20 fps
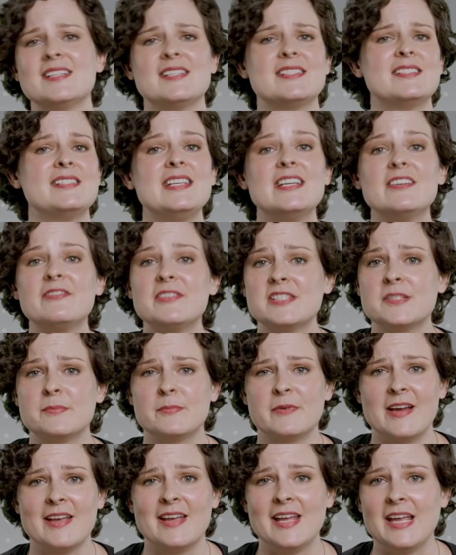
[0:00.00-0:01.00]
to see if it's
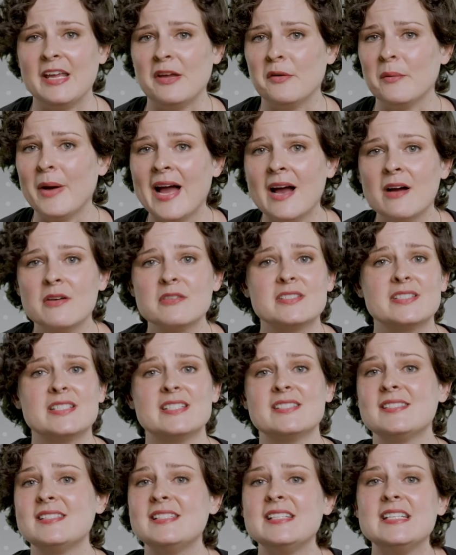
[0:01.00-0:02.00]
breaking you out, to
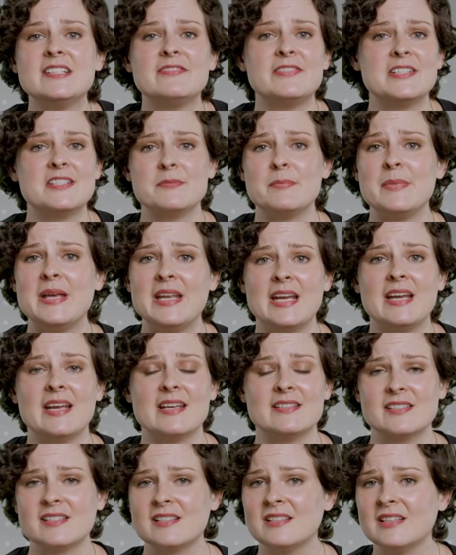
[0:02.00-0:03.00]
see if it's meeting
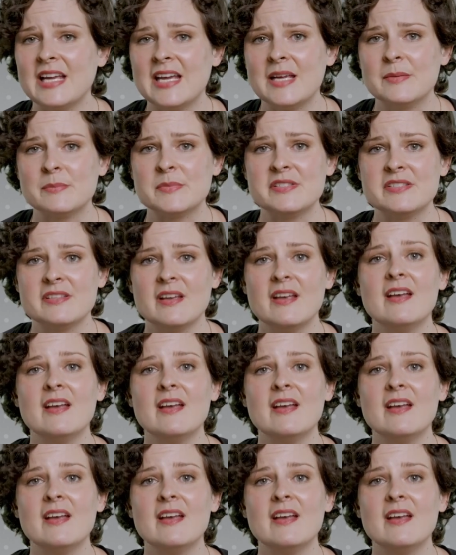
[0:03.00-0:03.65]
its claims.